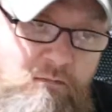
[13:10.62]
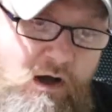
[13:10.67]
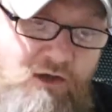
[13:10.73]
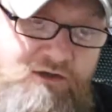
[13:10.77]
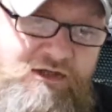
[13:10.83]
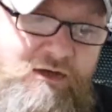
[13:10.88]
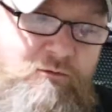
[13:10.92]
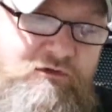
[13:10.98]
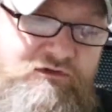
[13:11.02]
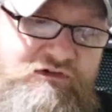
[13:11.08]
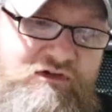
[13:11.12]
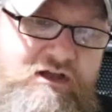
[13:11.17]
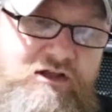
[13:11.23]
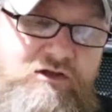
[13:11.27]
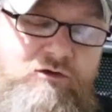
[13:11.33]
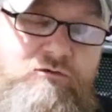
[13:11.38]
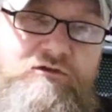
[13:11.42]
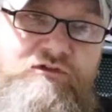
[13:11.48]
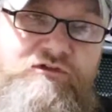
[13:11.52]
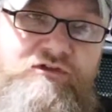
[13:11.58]
I don't want to sound
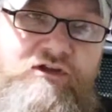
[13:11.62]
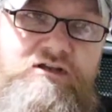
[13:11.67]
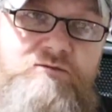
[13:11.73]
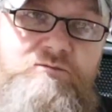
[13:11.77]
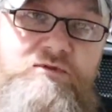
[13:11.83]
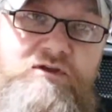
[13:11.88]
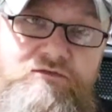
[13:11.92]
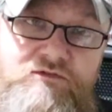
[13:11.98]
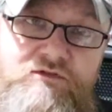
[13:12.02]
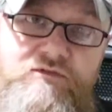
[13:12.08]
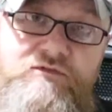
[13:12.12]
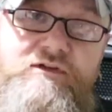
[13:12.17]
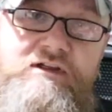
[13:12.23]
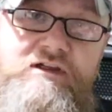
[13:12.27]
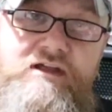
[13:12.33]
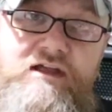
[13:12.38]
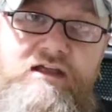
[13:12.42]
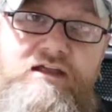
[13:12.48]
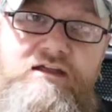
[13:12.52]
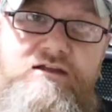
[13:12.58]
condescending, but if you
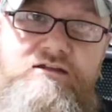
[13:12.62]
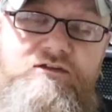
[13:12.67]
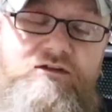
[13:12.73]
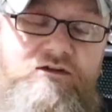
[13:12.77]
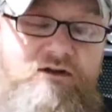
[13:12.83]
think it is,